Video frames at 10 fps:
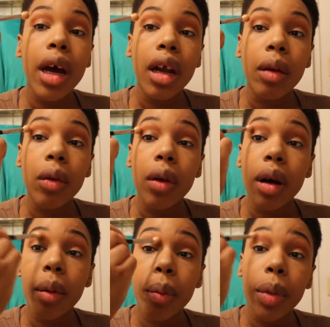And I'm going
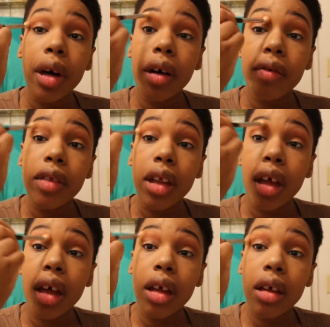above
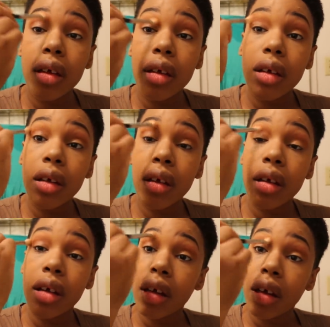that
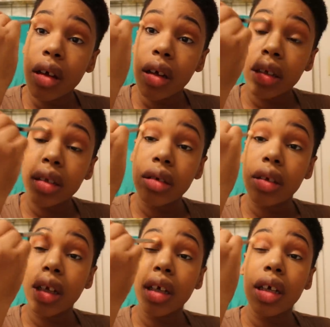so
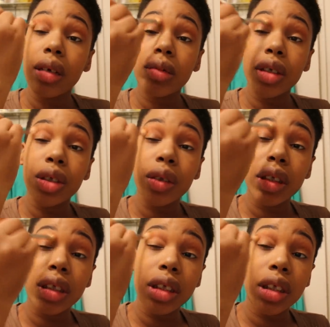that it helps to
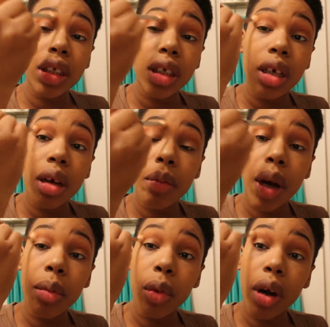transition
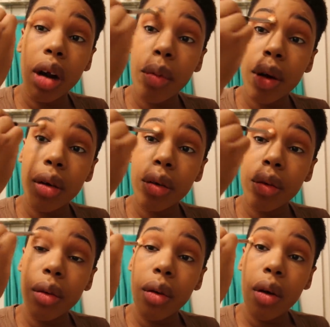my brow
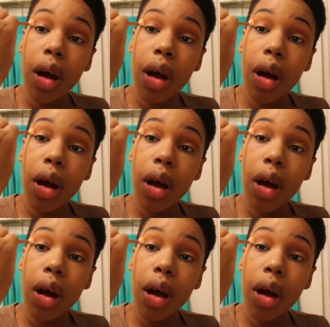bone,